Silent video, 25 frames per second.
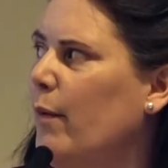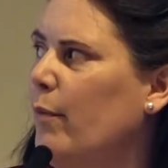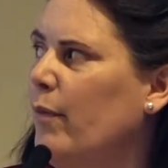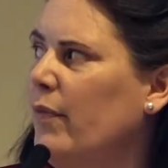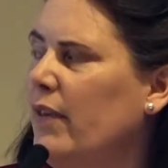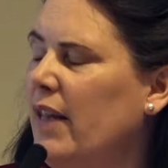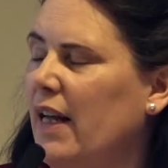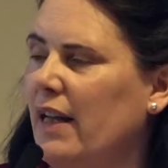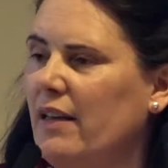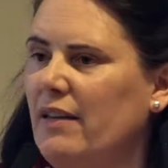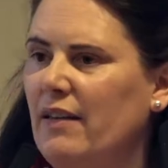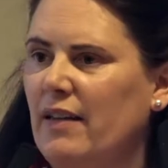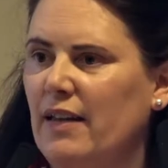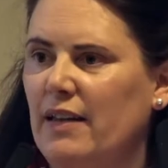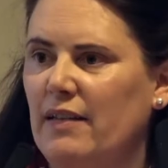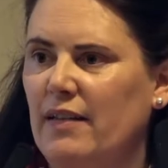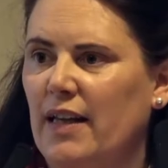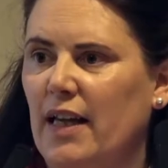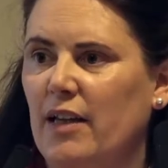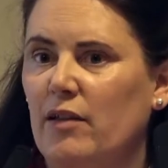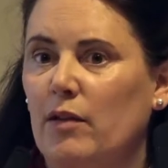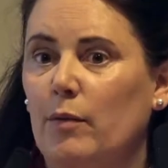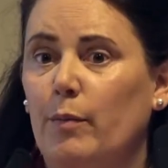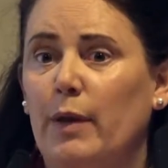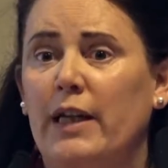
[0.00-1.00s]
that's
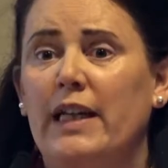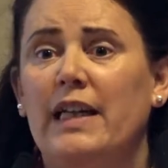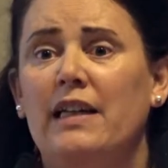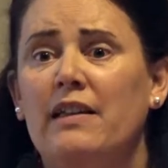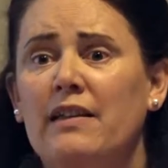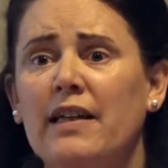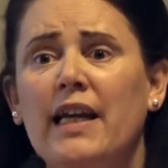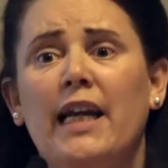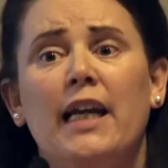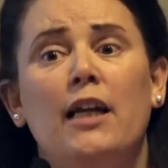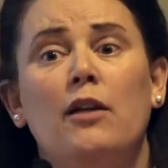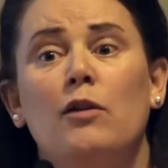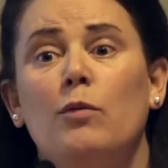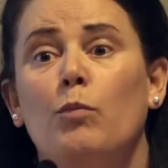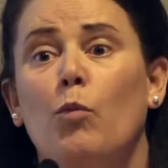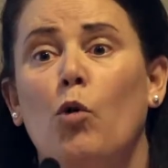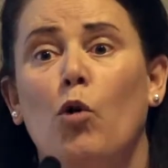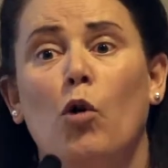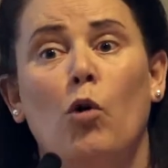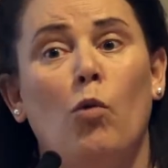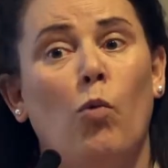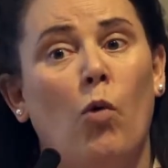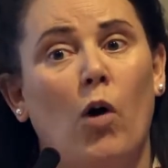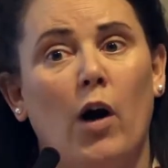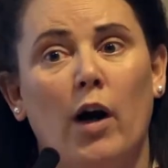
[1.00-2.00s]
accessible. It takes
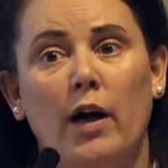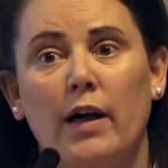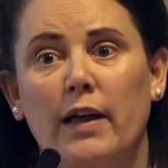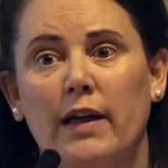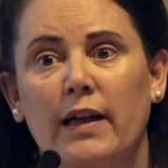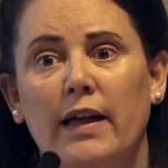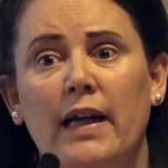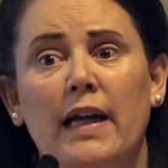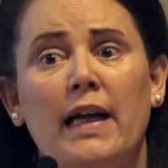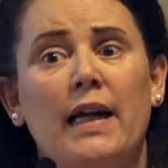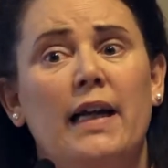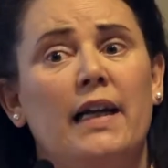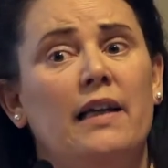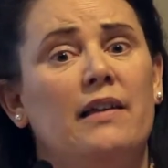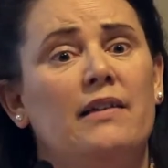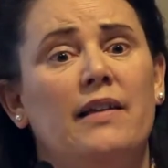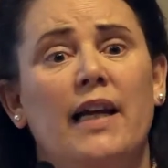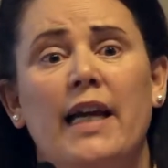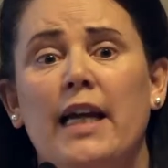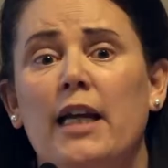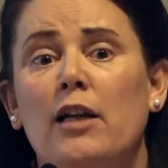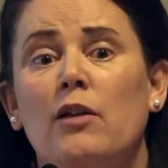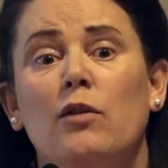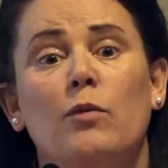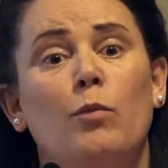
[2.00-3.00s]
more work, it
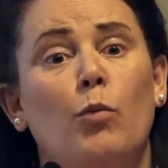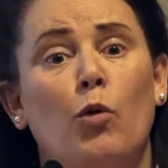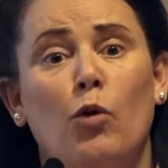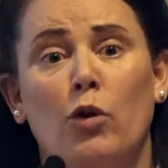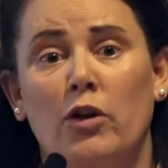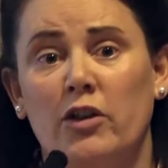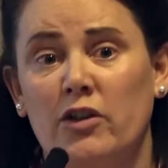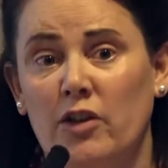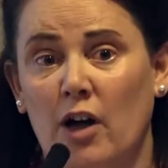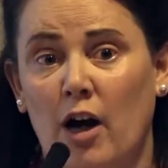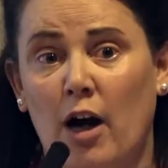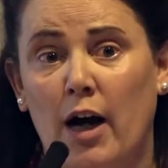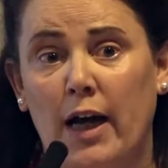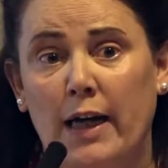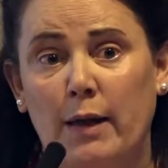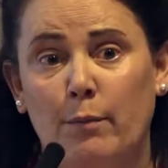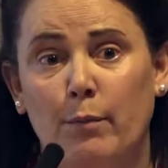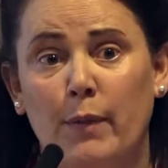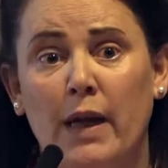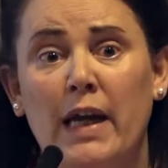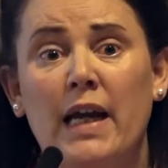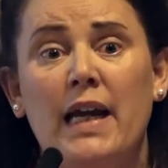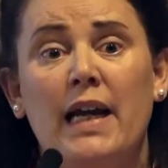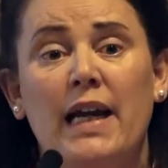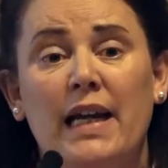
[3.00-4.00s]
takes more time,
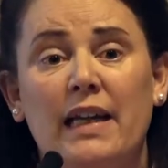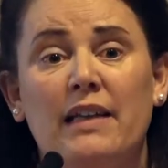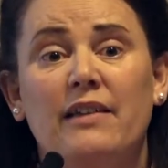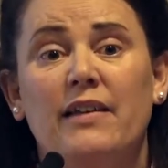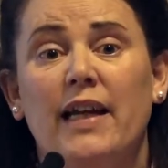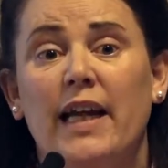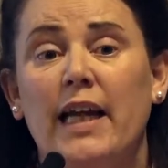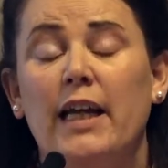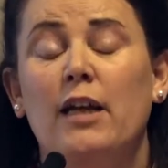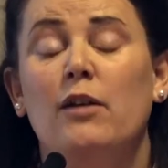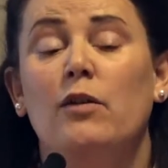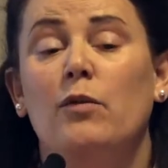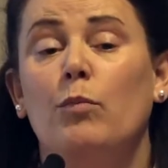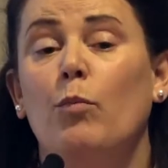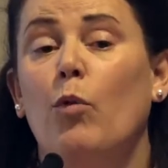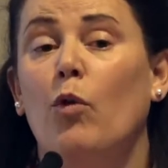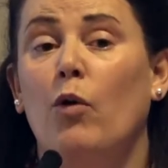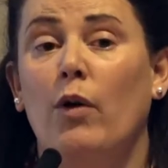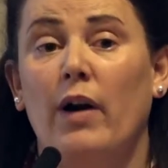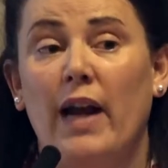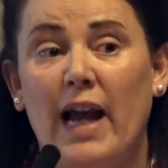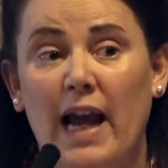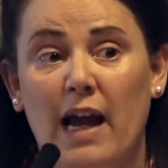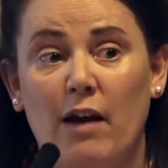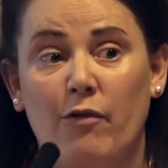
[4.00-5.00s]
it takes
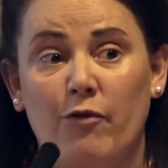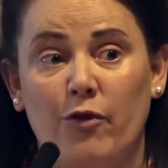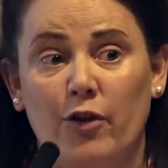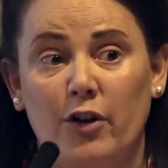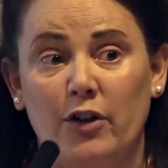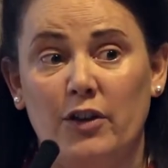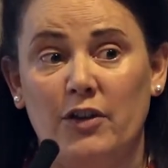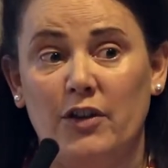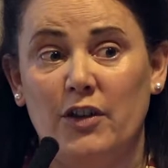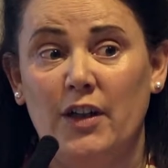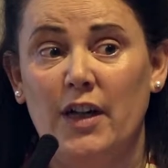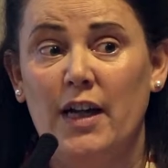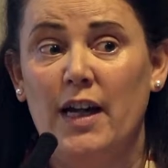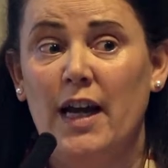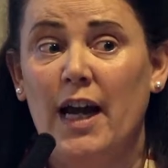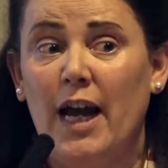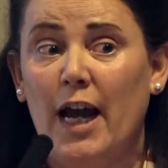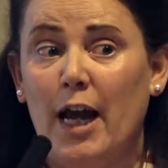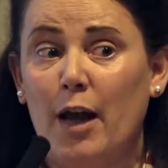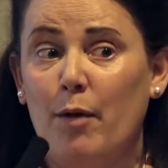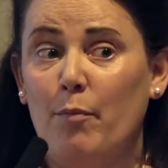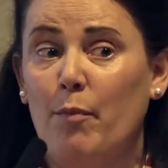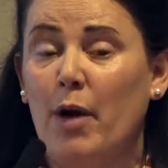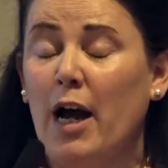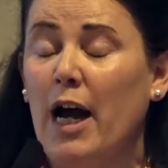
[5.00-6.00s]
more effort.
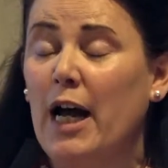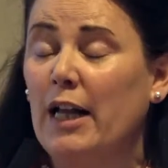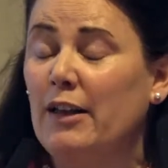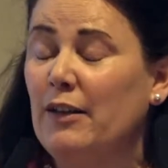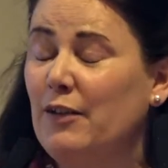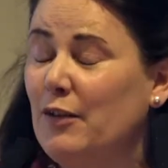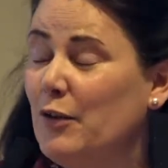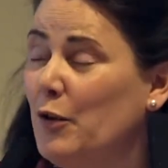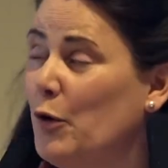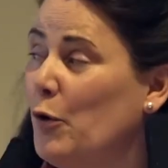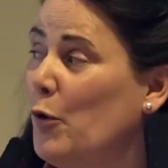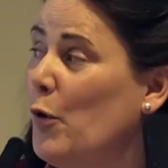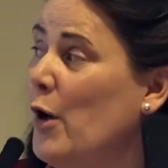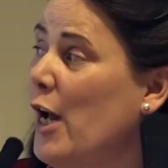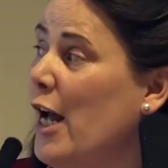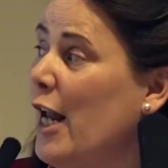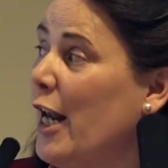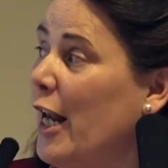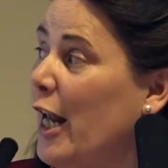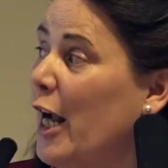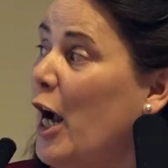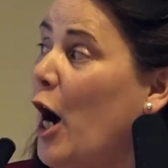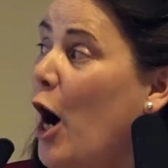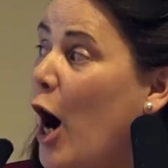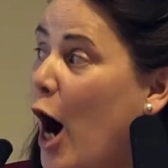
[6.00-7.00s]
And so,
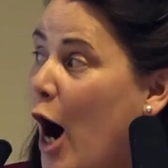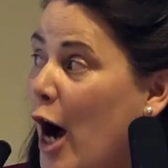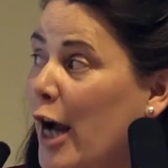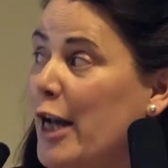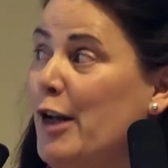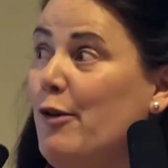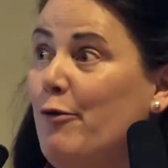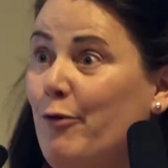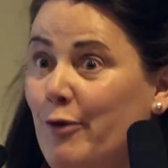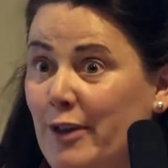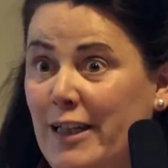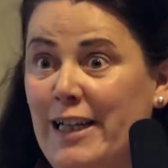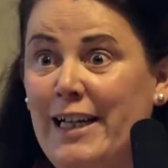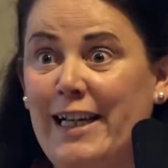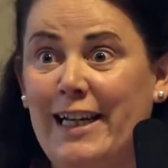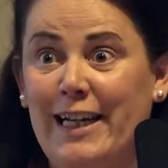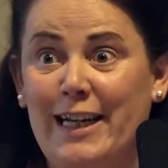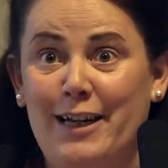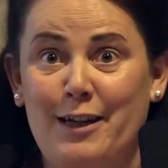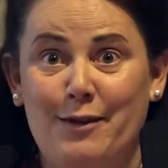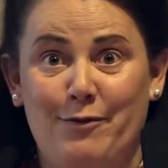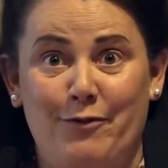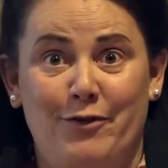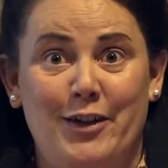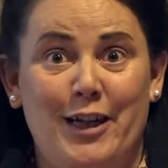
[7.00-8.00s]
I
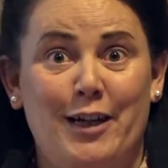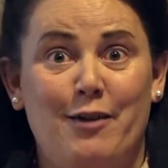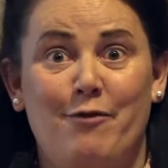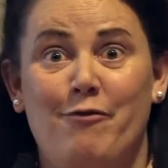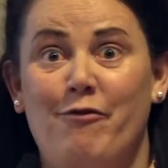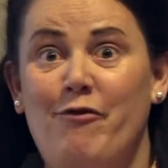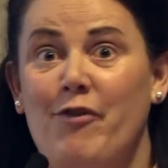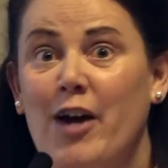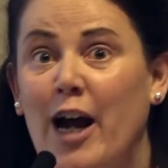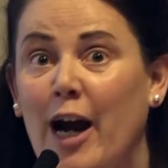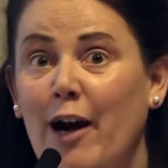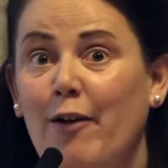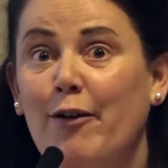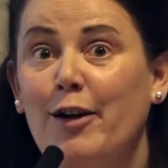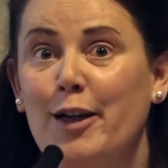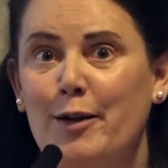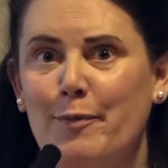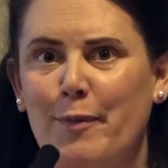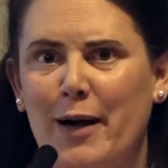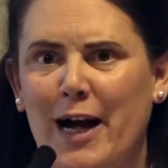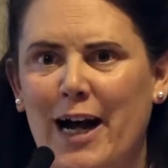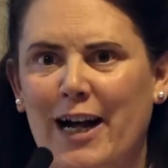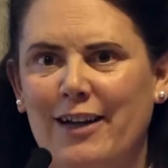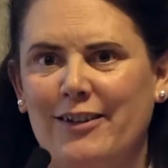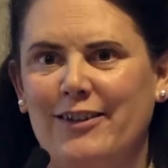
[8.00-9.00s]
really feel very
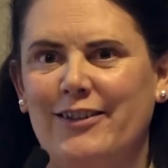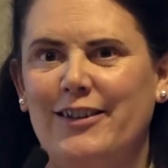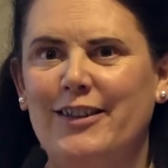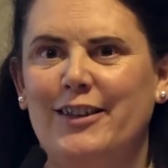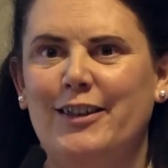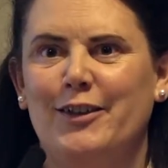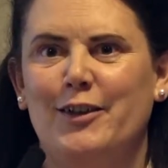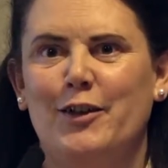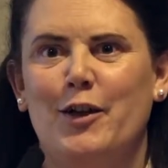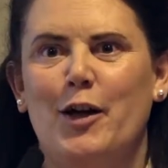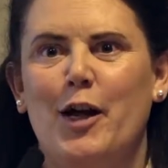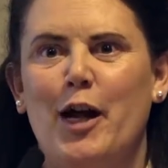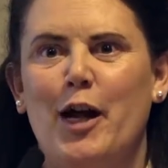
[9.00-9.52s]
passionate